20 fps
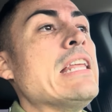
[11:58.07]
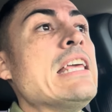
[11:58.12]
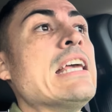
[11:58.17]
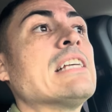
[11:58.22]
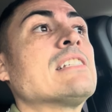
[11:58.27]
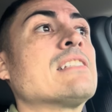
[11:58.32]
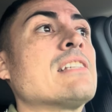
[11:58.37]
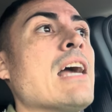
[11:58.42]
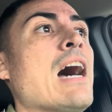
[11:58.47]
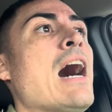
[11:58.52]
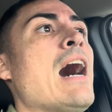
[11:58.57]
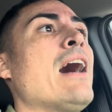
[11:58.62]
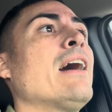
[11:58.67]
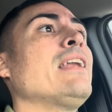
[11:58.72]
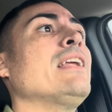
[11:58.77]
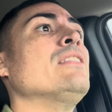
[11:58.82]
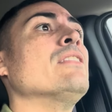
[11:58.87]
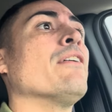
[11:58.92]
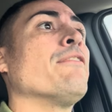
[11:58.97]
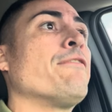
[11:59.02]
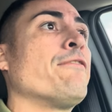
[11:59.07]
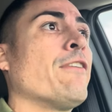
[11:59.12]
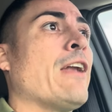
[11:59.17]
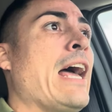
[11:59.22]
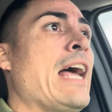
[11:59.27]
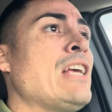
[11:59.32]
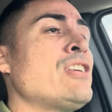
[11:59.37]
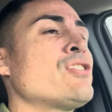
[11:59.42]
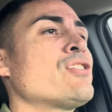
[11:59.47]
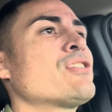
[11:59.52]
He is God in the
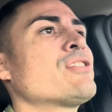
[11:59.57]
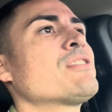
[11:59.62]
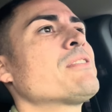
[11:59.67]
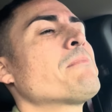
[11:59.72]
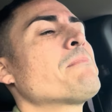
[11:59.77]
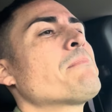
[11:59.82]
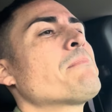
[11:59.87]
flesh,